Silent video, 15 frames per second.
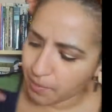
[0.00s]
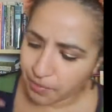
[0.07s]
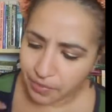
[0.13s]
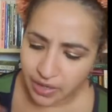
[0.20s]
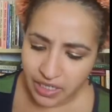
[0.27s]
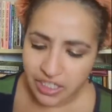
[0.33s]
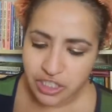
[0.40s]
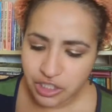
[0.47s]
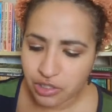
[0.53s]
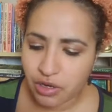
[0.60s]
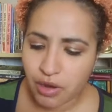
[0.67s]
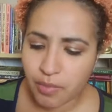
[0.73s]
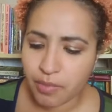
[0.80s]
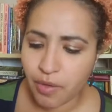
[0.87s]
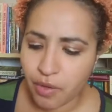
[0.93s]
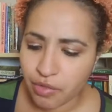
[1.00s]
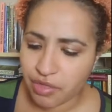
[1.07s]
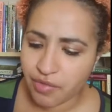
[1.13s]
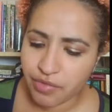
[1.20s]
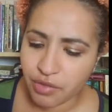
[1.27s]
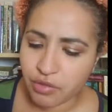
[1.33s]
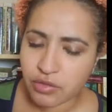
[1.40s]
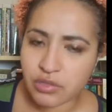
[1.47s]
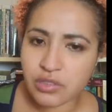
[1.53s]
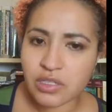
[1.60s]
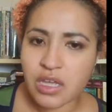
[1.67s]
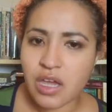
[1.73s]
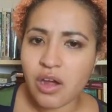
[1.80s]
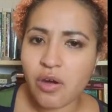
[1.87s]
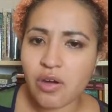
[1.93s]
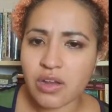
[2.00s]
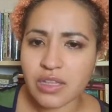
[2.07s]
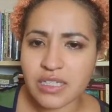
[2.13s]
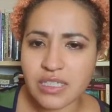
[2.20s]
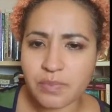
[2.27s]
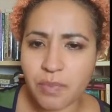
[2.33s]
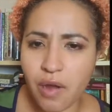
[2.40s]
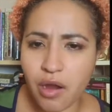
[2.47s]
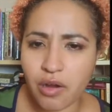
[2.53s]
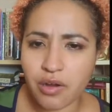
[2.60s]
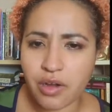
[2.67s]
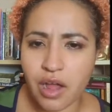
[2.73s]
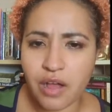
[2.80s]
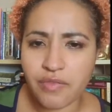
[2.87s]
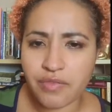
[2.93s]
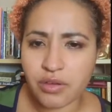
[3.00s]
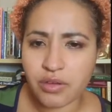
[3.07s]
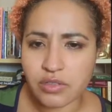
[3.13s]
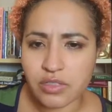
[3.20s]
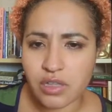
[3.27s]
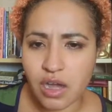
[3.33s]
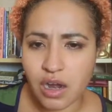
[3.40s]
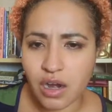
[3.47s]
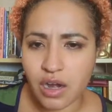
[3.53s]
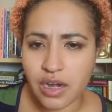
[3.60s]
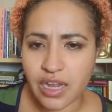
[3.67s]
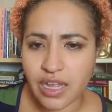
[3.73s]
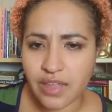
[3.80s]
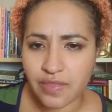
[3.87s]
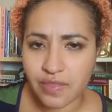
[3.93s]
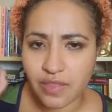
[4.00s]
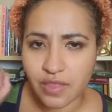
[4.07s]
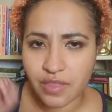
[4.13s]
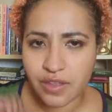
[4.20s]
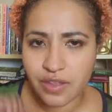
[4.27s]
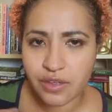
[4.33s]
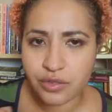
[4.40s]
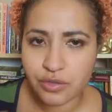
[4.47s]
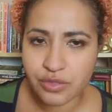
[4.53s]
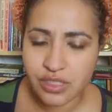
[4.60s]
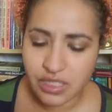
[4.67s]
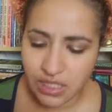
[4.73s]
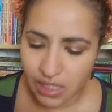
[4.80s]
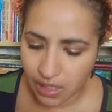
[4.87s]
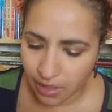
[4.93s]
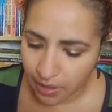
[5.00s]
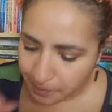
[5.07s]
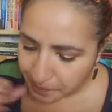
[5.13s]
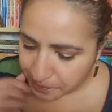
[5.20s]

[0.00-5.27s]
pretty sure both of those or at least part of those are in the Husia.